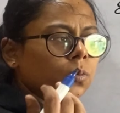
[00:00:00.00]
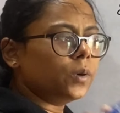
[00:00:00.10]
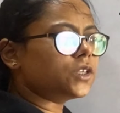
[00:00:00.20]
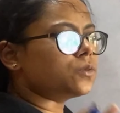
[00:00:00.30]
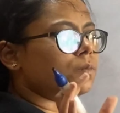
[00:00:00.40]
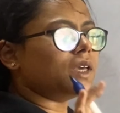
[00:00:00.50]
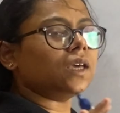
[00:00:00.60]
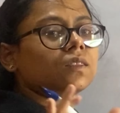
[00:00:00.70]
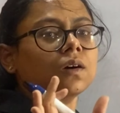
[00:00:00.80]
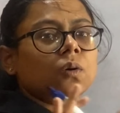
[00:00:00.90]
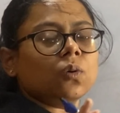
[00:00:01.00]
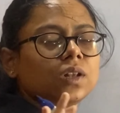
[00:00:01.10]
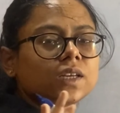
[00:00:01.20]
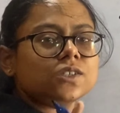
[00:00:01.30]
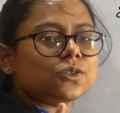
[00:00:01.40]
which make the
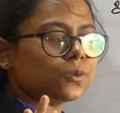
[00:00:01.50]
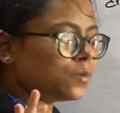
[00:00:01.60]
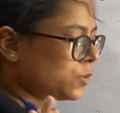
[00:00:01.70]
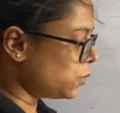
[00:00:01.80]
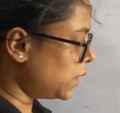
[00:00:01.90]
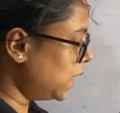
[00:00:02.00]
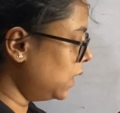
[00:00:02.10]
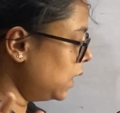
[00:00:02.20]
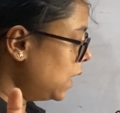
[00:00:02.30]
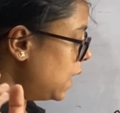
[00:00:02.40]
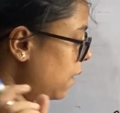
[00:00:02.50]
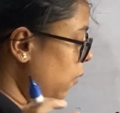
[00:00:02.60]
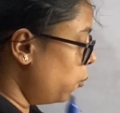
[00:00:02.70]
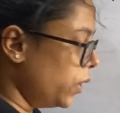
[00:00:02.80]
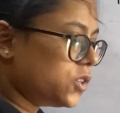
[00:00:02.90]
whole histone protein,
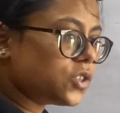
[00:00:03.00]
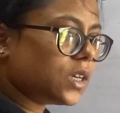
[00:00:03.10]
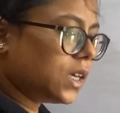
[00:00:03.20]
which